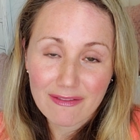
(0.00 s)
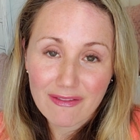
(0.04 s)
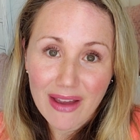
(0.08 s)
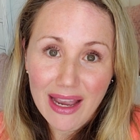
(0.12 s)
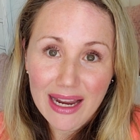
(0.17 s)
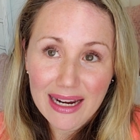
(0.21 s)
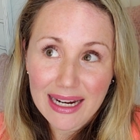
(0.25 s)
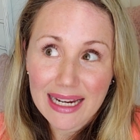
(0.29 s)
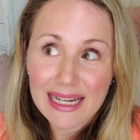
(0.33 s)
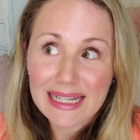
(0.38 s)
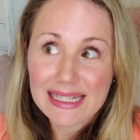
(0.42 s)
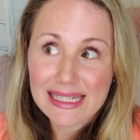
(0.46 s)

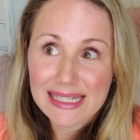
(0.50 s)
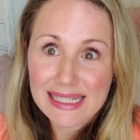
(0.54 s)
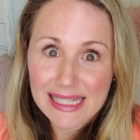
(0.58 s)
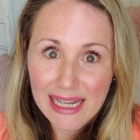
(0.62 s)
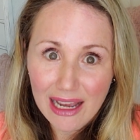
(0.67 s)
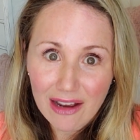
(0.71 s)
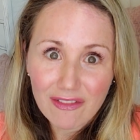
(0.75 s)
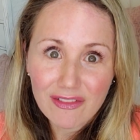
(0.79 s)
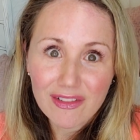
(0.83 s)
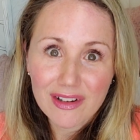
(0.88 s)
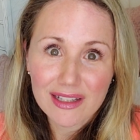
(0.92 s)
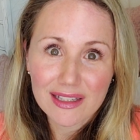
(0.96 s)
fact, I
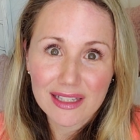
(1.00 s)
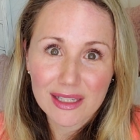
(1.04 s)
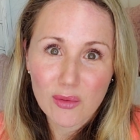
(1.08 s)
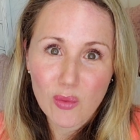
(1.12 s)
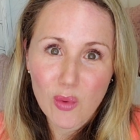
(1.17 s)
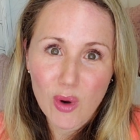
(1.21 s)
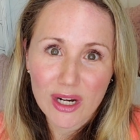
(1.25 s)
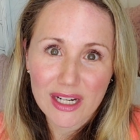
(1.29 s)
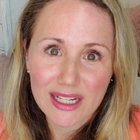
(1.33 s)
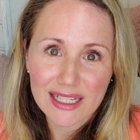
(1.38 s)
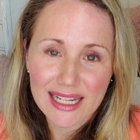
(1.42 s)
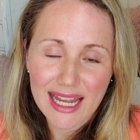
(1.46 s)
definitely
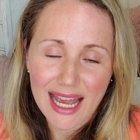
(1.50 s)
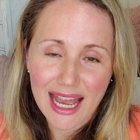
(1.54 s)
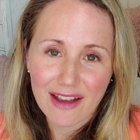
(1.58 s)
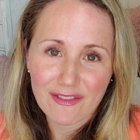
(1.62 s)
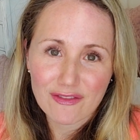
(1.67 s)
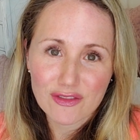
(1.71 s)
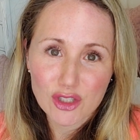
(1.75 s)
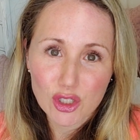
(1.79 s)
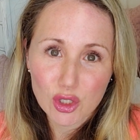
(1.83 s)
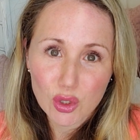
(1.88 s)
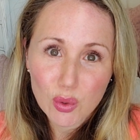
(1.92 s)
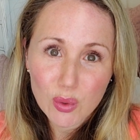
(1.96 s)
wanted to
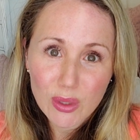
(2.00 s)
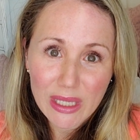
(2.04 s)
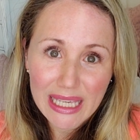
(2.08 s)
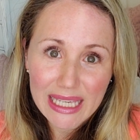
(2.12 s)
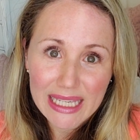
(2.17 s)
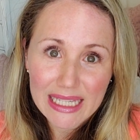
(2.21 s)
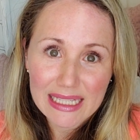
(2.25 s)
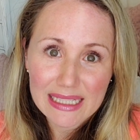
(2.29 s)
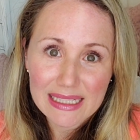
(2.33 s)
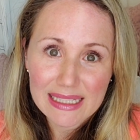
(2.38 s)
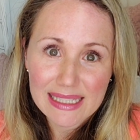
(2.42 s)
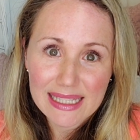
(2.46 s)
have 2
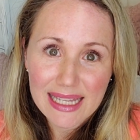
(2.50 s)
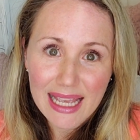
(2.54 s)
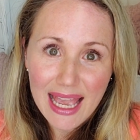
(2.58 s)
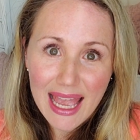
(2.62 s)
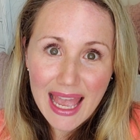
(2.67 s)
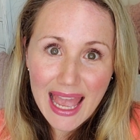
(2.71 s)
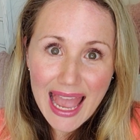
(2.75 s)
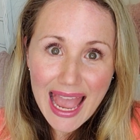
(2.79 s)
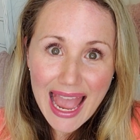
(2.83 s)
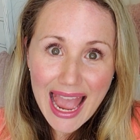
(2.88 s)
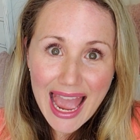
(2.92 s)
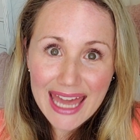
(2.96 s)
kids,
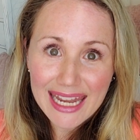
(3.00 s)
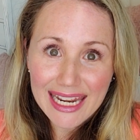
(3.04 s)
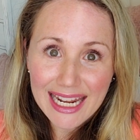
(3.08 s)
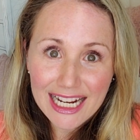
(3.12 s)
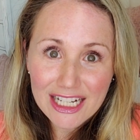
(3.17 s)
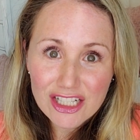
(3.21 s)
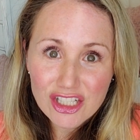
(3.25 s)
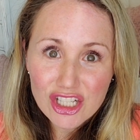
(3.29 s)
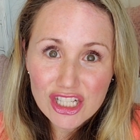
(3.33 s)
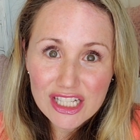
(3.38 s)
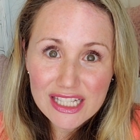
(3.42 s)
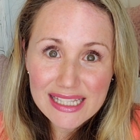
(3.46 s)
and I
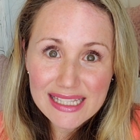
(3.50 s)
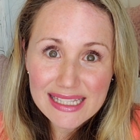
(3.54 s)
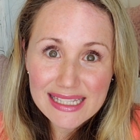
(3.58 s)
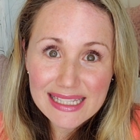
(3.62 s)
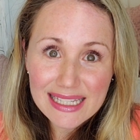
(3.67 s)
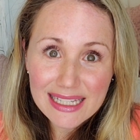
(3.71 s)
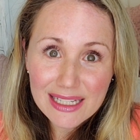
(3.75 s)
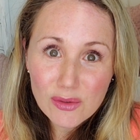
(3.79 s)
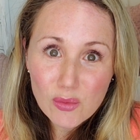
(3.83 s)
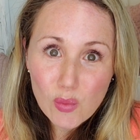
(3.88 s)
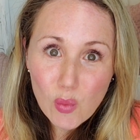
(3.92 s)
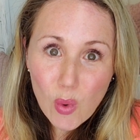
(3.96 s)
just
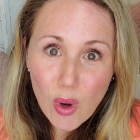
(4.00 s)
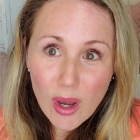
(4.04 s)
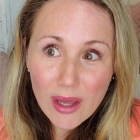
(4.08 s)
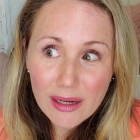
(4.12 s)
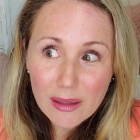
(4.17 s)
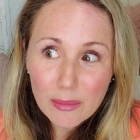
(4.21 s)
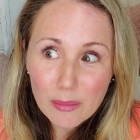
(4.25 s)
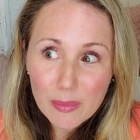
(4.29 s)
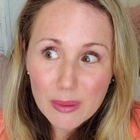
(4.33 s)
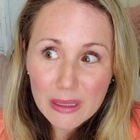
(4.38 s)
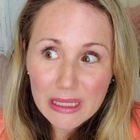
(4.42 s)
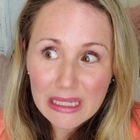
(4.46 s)
didn't
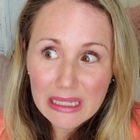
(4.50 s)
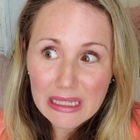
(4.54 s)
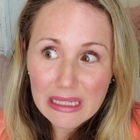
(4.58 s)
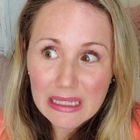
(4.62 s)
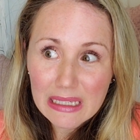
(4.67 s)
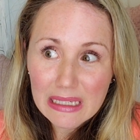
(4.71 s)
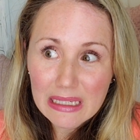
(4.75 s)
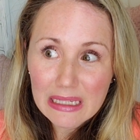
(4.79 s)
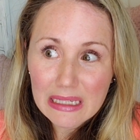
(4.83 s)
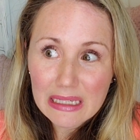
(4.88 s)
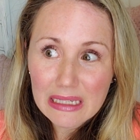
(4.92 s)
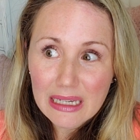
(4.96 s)
wanna
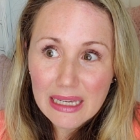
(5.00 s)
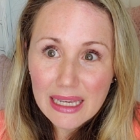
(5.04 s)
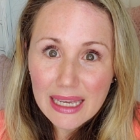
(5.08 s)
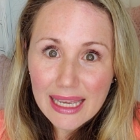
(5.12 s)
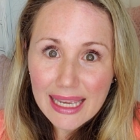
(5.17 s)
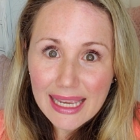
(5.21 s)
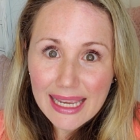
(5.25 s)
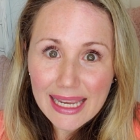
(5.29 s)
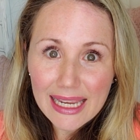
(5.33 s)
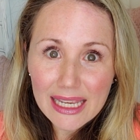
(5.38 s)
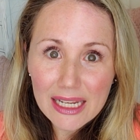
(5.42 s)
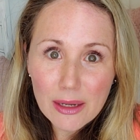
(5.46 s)
be
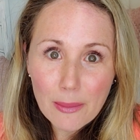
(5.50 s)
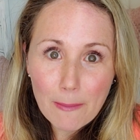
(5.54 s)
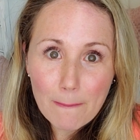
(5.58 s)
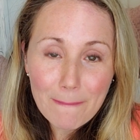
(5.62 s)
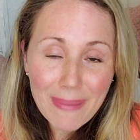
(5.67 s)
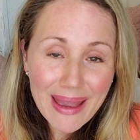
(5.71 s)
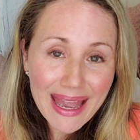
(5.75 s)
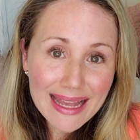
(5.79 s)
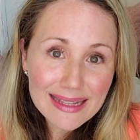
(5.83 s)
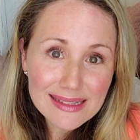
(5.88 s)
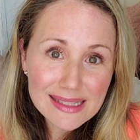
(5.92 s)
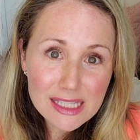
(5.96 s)
in a
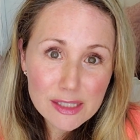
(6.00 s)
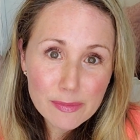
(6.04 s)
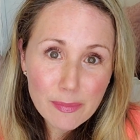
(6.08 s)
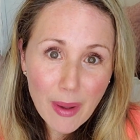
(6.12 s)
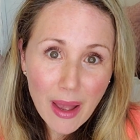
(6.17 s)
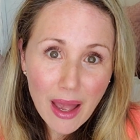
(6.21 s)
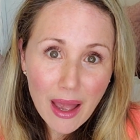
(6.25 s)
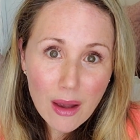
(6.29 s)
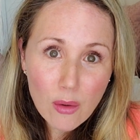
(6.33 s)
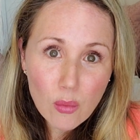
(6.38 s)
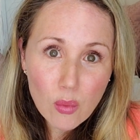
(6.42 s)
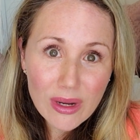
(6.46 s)
bad
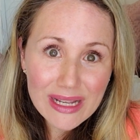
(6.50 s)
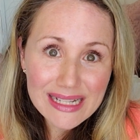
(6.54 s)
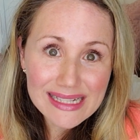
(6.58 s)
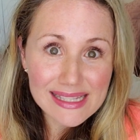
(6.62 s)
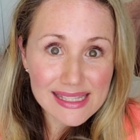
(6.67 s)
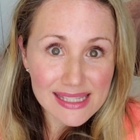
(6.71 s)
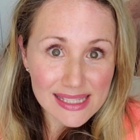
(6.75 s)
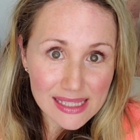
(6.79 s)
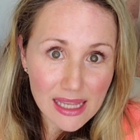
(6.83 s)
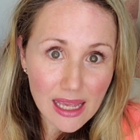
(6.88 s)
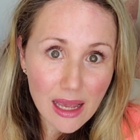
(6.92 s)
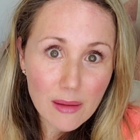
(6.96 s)
spot when
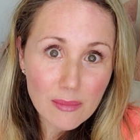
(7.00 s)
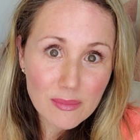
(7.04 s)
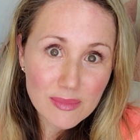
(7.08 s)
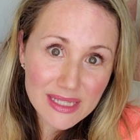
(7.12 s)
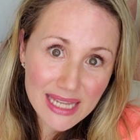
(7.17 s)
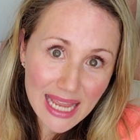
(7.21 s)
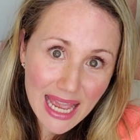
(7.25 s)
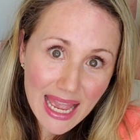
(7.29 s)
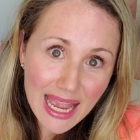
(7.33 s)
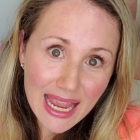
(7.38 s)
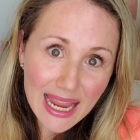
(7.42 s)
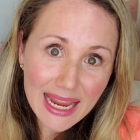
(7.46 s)

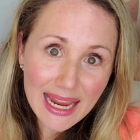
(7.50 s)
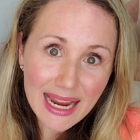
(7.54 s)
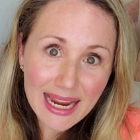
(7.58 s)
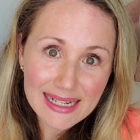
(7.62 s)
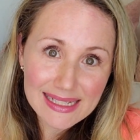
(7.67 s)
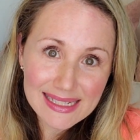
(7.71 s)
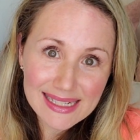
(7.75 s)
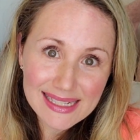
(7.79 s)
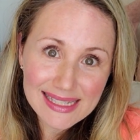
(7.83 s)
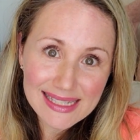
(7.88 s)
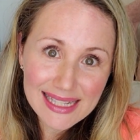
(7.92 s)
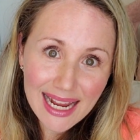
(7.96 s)
someday I
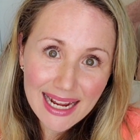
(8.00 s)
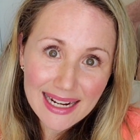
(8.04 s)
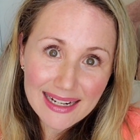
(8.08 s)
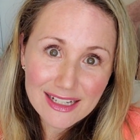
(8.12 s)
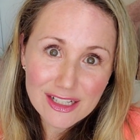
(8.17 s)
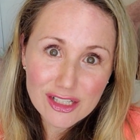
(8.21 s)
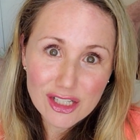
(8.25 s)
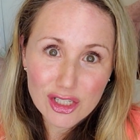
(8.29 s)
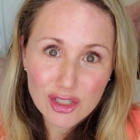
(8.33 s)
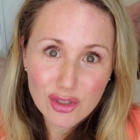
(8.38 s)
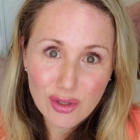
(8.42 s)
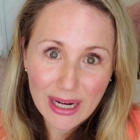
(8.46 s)

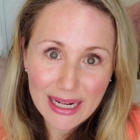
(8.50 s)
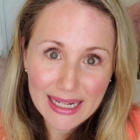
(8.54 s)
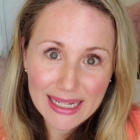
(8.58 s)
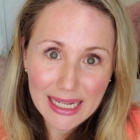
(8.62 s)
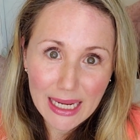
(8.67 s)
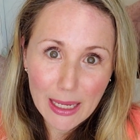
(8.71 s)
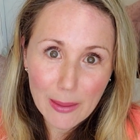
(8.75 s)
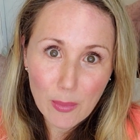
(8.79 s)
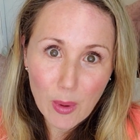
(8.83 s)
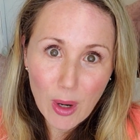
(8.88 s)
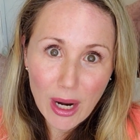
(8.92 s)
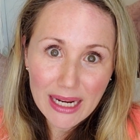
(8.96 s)
decided to try to
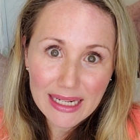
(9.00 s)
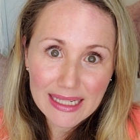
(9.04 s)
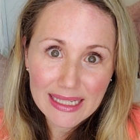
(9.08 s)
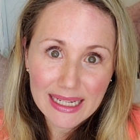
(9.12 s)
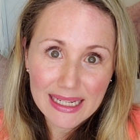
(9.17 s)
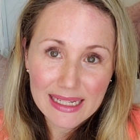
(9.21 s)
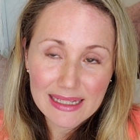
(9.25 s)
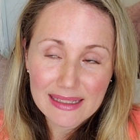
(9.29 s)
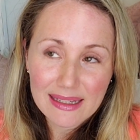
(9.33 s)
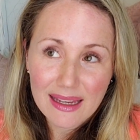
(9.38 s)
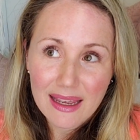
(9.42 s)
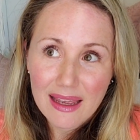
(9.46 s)
get pregnant.